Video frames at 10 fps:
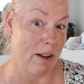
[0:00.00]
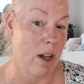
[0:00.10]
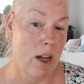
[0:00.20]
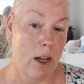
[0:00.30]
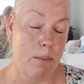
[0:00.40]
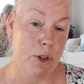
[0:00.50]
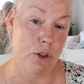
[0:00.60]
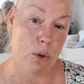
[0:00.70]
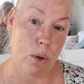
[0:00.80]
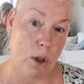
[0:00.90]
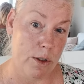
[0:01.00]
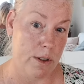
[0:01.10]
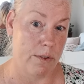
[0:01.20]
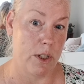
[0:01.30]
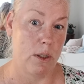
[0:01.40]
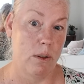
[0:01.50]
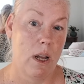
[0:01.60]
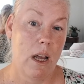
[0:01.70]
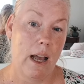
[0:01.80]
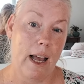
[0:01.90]
Now, I'm sure lots of you
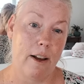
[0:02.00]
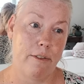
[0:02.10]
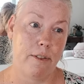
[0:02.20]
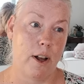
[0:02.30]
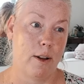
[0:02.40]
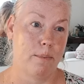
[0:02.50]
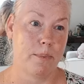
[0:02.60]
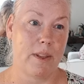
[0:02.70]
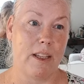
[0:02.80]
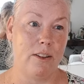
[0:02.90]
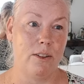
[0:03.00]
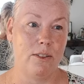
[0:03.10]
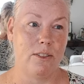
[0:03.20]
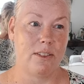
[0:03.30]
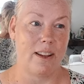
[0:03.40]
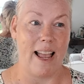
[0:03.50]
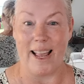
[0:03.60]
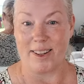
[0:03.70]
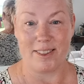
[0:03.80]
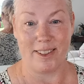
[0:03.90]
have used
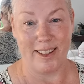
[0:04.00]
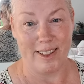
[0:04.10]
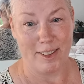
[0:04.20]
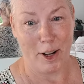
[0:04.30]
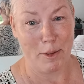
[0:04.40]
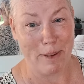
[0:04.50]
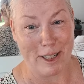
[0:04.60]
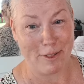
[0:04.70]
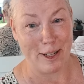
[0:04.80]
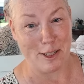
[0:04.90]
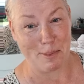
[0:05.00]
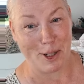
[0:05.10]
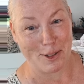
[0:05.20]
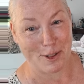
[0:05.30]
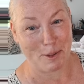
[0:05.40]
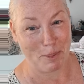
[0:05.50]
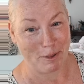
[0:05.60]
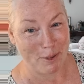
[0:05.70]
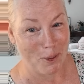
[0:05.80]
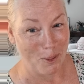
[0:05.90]
eggs in homemade face masks
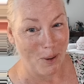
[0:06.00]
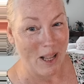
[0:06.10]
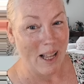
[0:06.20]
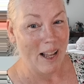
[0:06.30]
before.